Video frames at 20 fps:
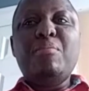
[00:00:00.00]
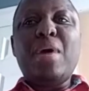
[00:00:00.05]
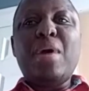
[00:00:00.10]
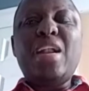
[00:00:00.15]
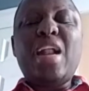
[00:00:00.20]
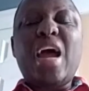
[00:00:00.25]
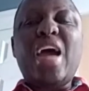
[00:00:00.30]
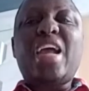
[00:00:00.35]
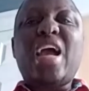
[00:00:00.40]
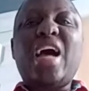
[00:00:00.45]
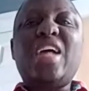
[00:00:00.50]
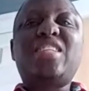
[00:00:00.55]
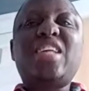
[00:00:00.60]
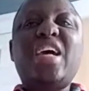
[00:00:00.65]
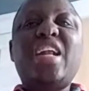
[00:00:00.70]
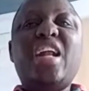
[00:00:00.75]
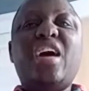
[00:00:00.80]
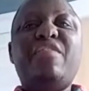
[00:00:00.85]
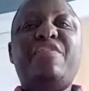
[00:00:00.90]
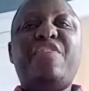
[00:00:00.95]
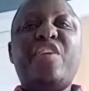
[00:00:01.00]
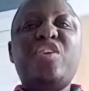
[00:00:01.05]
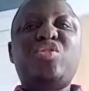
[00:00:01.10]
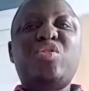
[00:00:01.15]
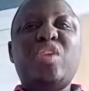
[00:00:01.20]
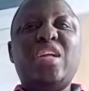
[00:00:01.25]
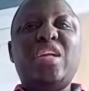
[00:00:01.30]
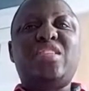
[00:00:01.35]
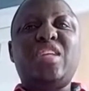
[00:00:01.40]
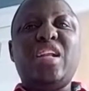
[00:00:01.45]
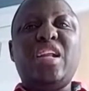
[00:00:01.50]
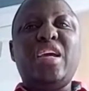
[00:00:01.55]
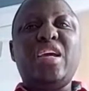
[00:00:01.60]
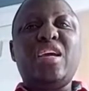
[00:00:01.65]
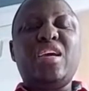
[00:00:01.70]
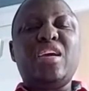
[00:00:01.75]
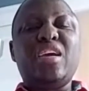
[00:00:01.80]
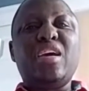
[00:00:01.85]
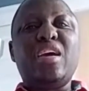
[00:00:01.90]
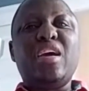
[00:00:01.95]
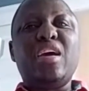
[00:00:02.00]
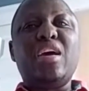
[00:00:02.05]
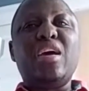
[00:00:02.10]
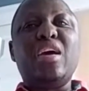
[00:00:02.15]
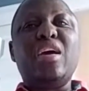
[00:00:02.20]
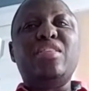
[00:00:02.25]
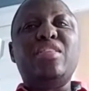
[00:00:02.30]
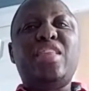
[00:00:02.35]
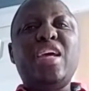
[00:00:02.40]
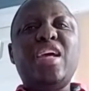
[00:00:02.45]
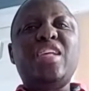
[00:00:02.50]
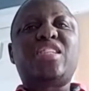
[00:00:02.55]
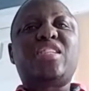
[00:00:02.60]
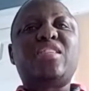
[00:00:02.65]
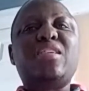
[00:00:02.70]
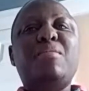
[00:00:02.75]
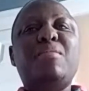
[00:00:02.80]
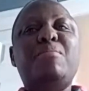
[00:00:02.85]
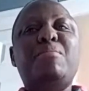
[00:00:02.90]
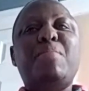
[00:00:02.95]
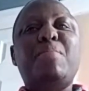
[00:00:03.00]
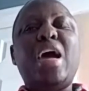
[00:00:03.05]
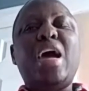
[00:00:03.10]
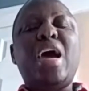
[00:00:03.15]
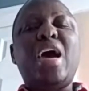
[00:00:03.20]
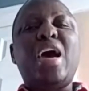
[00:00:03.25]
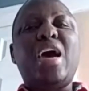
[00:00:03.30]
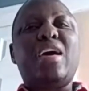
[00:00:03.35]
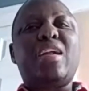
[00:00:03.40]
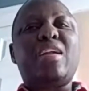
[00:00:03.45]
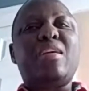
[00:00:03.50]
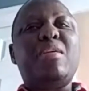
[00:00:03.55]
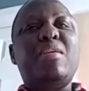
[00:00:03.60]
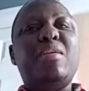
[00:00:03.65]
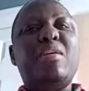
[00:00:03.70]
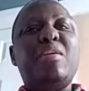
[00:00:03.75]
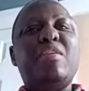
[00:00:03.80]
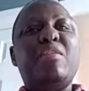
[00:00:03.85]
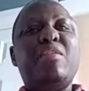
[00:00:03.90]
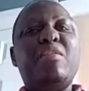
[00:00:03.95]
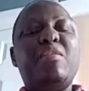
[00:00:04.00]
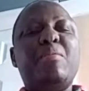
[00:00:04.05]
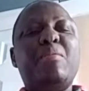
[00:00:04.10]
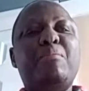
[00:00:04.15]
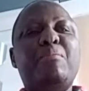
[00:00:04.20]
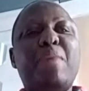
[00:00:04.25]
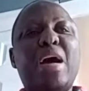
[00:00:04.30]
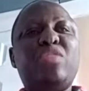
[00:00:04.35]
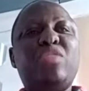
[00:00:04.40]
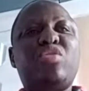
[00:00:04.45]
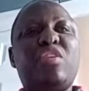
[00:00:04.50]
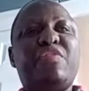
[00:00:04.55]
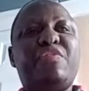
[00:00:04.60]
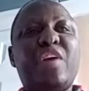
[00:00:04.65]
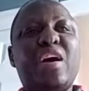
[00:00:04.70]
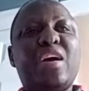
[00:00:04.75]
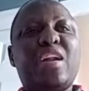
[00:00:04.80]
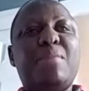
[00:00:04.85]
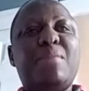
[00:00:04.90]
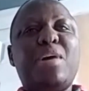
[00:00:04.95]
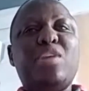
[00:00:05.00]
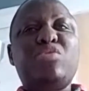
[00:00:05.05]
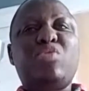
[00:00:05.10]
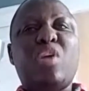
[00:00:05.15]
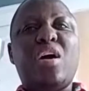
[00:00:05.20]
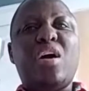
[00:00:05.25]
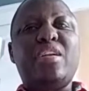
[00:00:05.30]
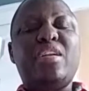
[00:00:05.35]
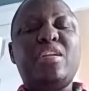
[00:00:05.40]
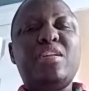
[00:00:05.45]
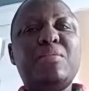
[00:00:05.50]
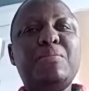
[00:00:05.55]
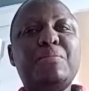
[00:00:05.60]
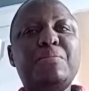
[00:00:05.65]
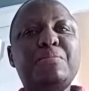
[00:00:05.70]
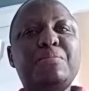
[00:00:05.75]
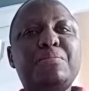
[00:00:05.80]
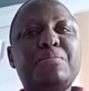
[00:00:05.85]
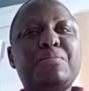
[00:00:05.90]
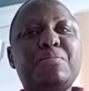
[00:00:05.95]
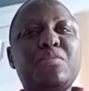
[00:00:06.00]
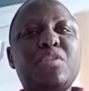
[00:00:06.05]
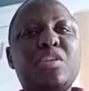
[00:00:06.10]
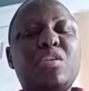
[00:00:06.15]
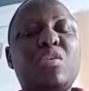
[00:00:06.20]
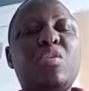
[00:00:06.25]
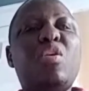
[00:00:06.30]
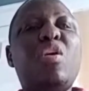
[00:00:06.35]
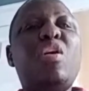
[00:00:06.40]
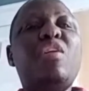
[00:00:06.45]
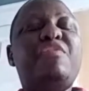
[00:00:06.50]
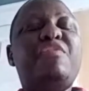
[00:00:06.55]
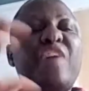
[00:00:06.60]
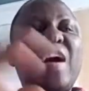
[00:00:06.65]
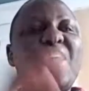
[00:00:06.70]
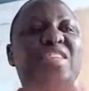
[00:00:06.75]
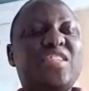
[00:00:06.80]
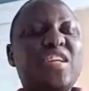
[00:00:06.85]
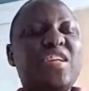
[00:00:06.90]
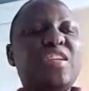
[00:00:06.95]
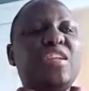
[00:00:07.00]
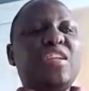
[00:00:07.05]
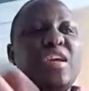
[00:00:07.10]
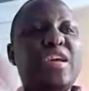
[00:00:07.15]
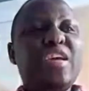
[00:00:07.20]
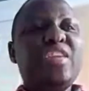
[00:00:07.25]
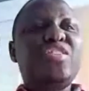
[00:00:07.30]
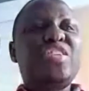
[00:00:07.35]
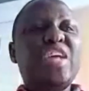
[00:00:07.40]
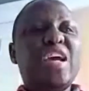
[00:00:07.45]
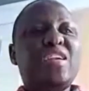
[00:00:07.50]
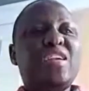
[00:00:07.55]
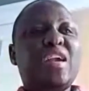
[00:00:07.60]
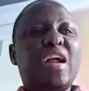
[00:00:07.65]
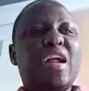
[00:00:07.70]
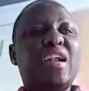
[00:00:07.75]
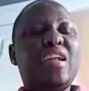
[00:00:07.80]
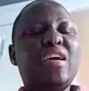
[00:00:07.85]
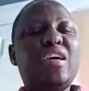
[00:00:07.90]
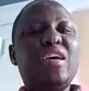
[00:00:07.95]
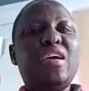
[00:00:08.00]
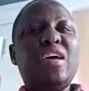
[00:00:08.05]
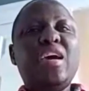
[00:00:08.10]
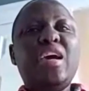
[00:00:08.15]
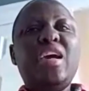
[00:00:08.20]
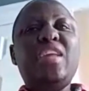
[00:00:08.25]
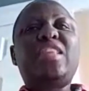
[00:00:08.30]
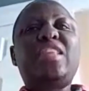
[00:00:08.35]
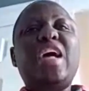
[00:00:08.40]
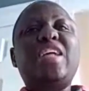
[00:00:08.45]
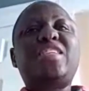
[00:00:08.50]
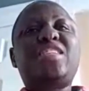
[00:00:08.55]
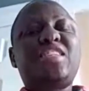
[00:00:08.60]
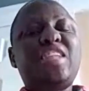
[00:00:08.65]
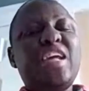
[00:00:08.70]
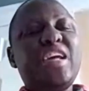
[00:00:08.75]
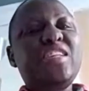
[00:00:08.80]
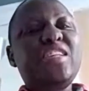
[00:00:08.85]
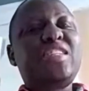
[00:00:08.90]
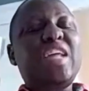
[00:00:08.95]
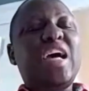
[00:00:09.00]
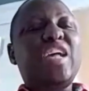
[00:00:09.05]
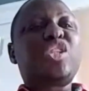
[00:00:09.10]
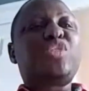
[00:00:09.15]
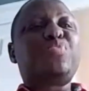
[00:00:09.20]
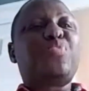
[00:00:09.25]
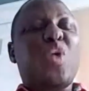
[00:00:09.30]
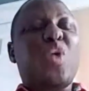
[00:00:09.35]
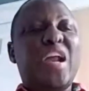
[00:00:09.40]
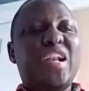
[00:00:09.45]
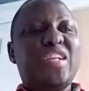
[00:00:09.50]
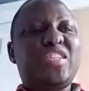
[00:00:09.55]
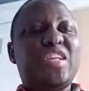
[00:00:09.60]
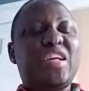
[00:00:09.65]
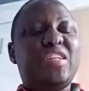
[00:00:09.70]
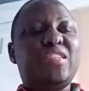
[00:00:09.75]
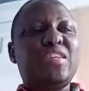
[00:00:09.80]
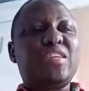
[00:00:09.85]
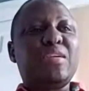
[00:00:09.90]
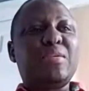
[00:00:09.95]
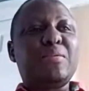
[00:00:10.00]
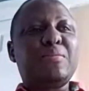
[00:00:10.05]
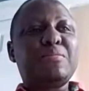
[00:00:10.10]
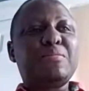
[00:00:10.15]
But like I said, unfortunately, this month of Ramadan, or fasting in general, it has things that spoils it,